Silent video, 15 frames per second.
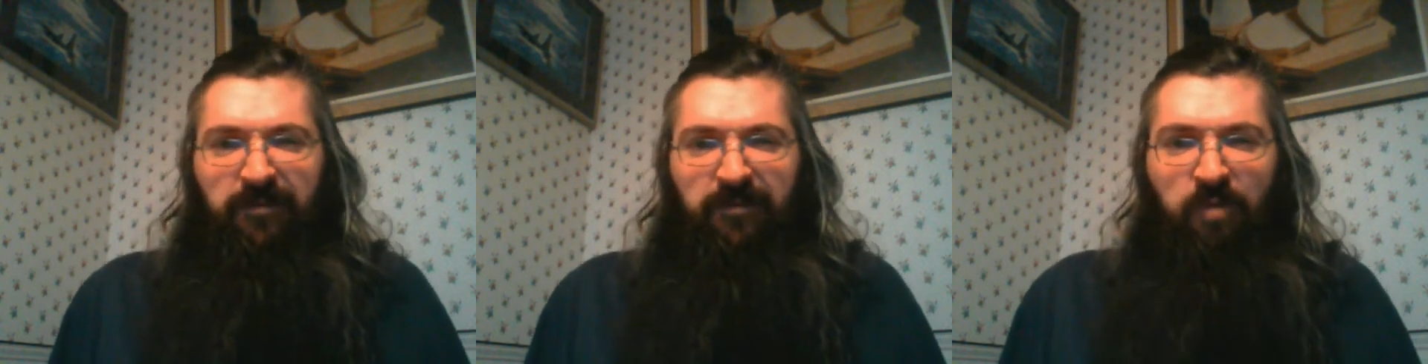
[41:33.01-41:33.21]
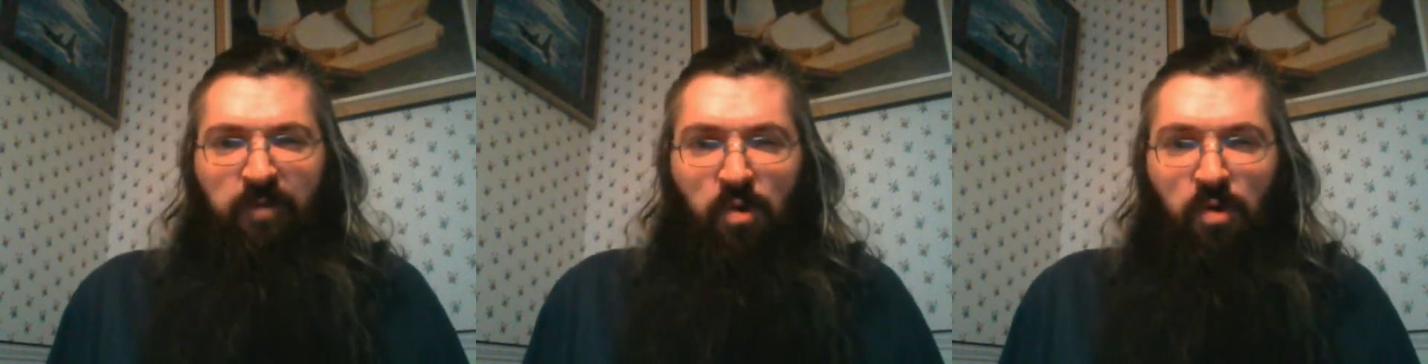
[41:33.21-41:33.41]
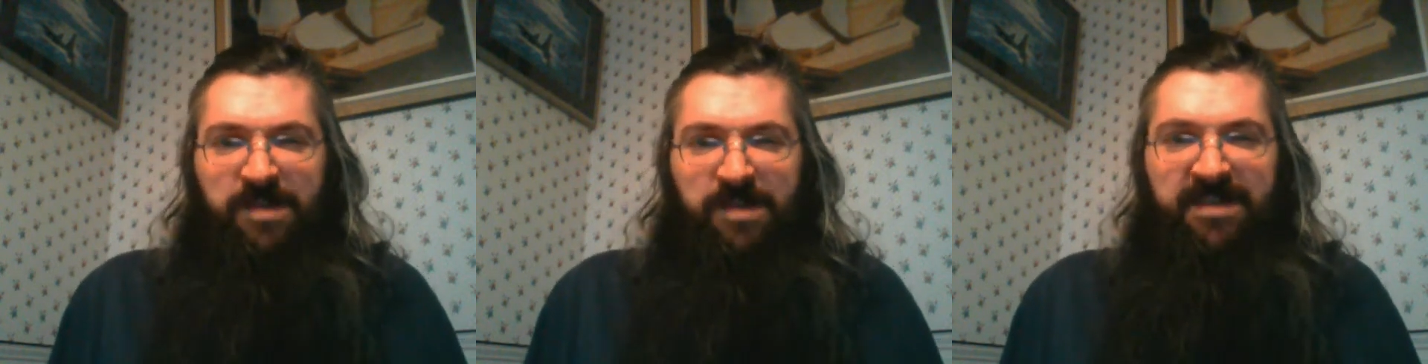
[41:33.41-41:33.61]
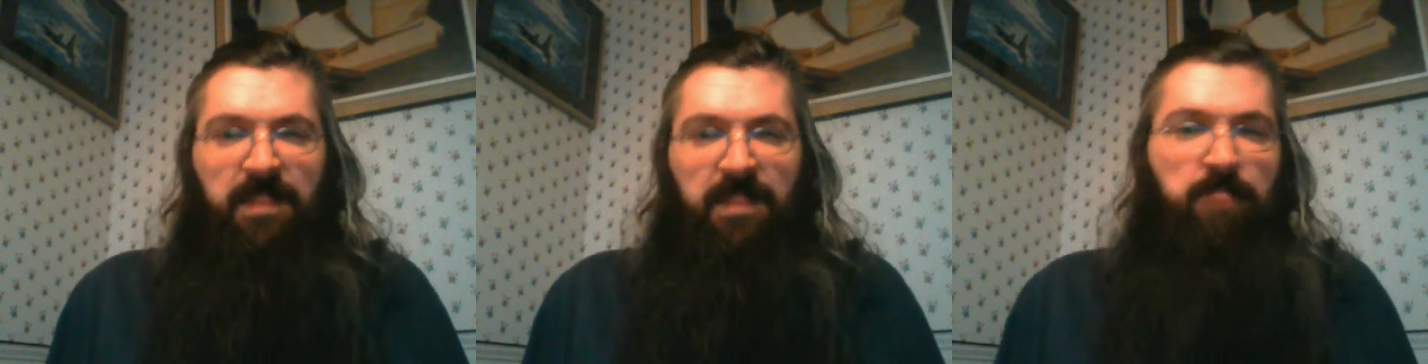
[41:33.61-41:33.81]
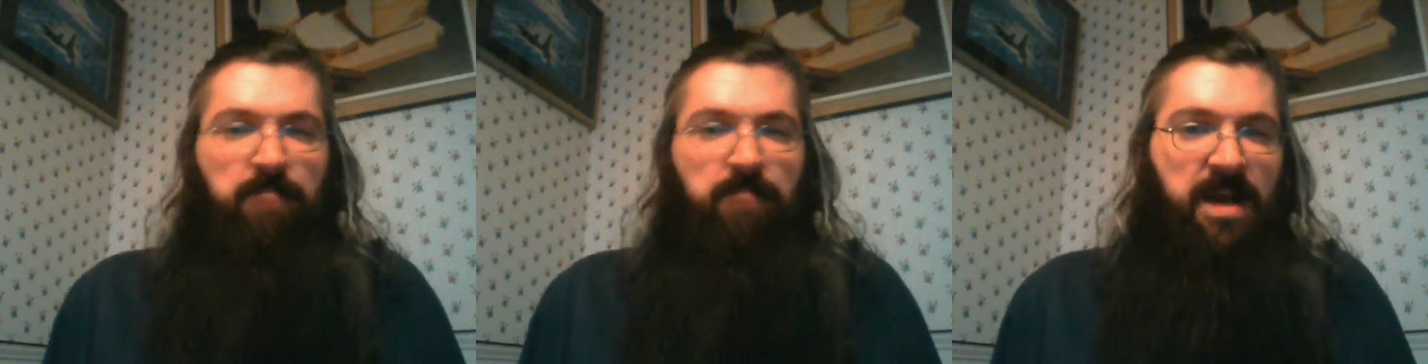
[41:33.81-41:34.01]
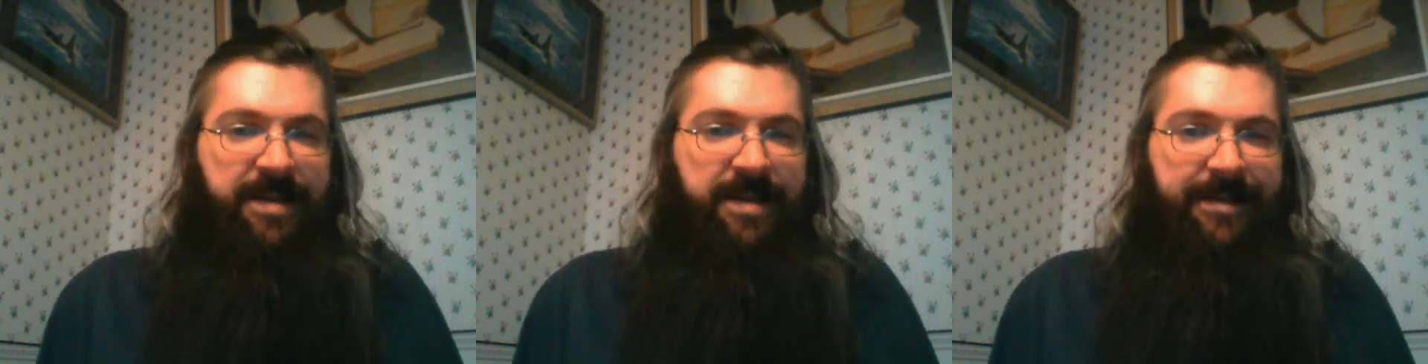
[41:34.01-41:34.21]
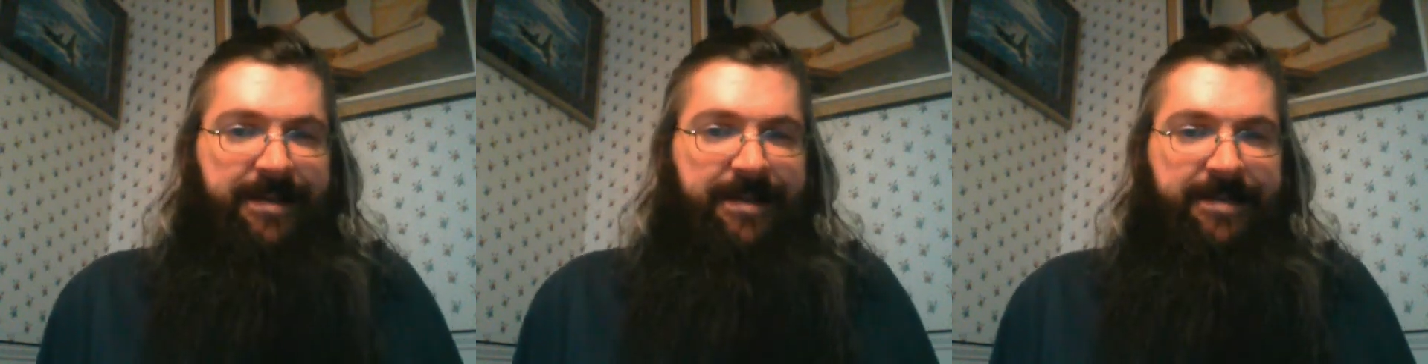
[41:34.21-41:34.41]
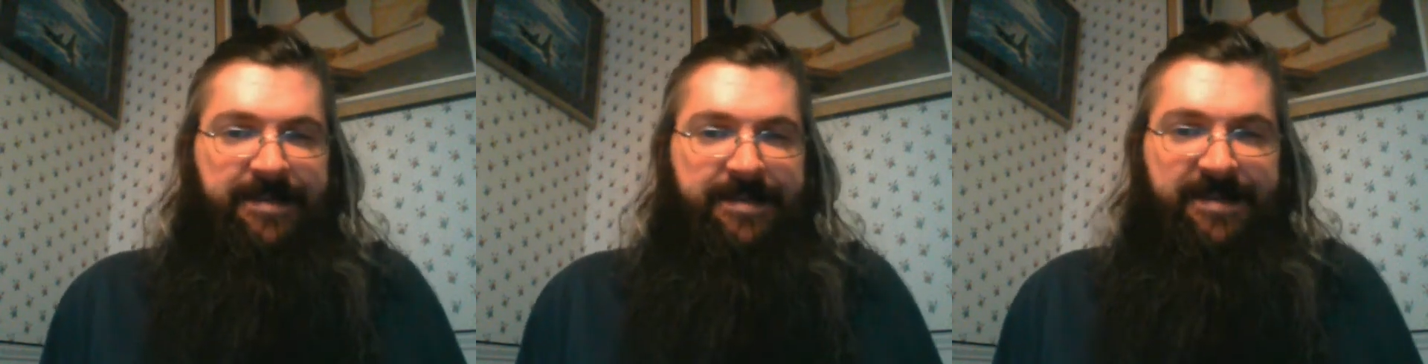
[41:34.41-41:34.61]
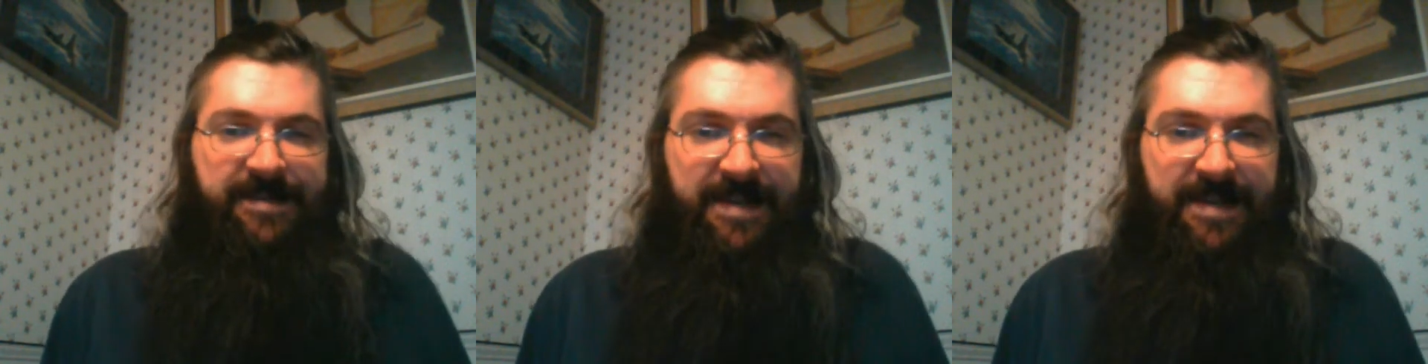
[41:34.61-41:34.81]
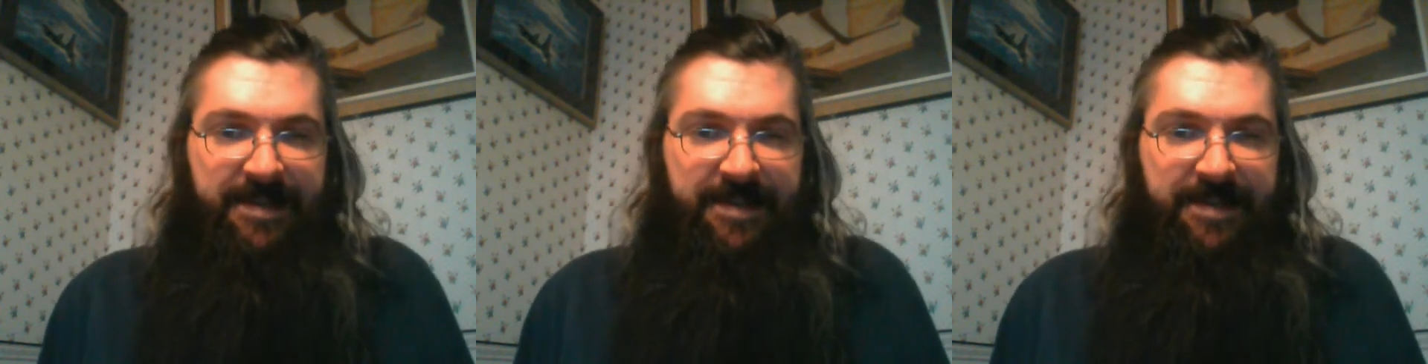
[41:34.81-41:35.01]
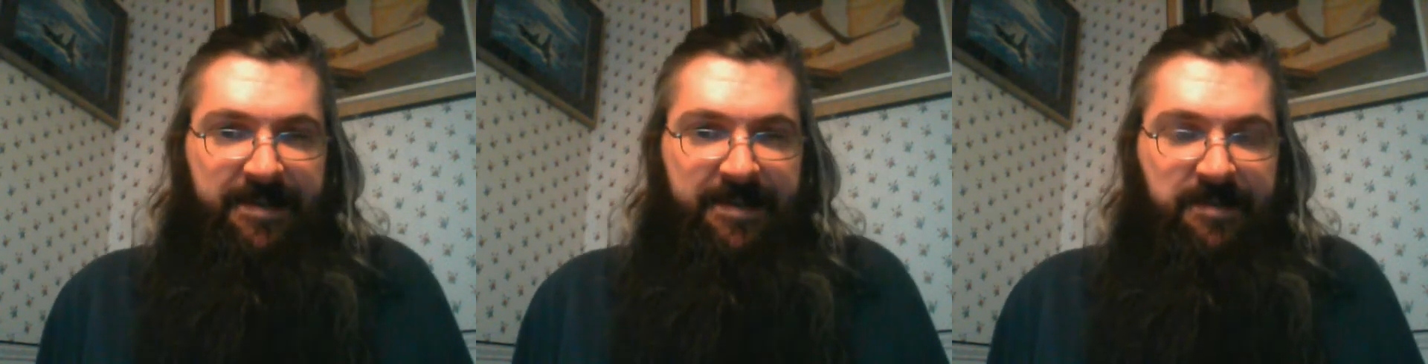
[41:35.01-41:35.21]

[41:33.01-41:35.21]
force somebody to sit